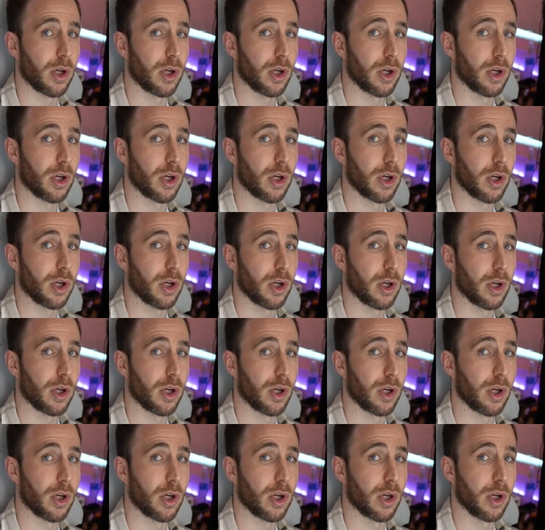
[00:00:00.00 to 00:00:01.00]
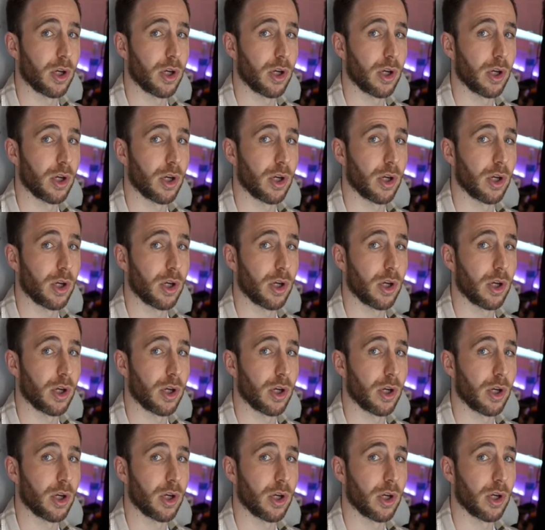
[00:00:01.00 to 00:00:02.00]

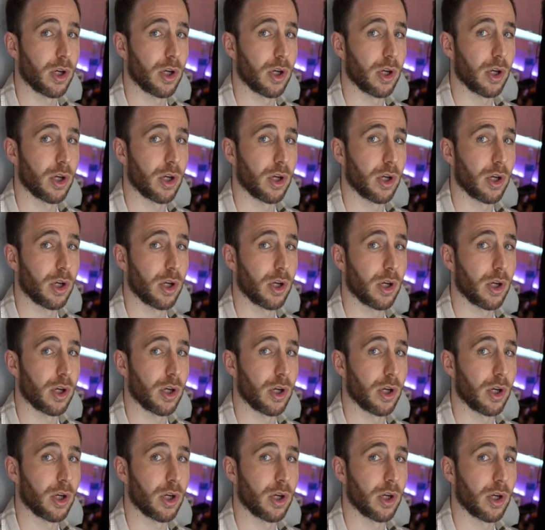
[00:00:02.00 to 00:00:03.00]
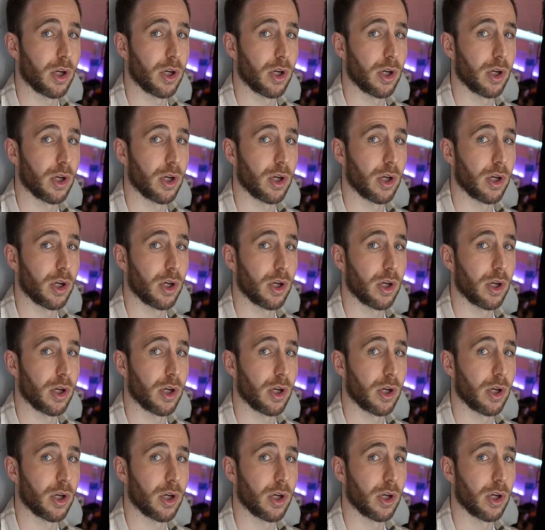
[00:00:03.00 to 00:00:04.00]

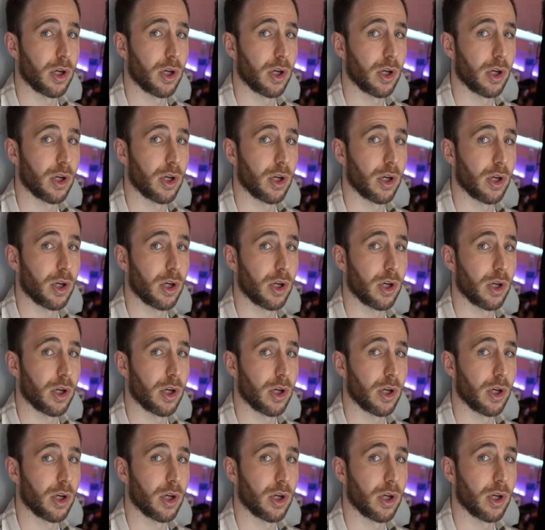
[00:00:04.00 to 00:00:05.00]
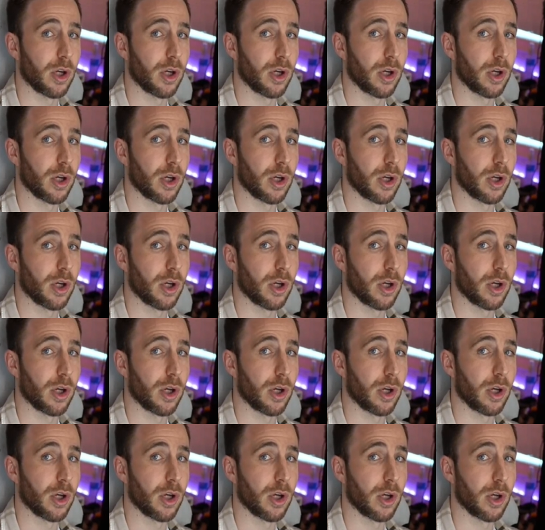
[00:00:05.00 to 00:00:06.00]

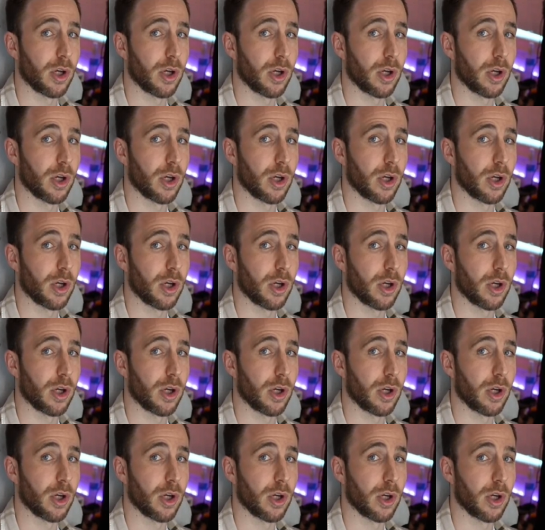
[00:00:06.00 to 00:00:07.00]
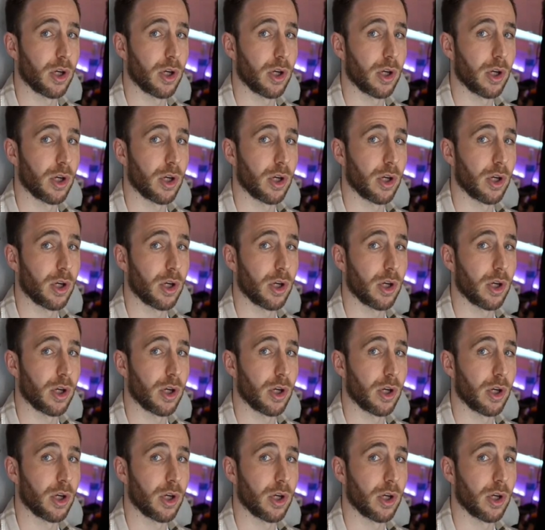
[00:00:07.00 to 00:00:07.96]
The person shown says nothing.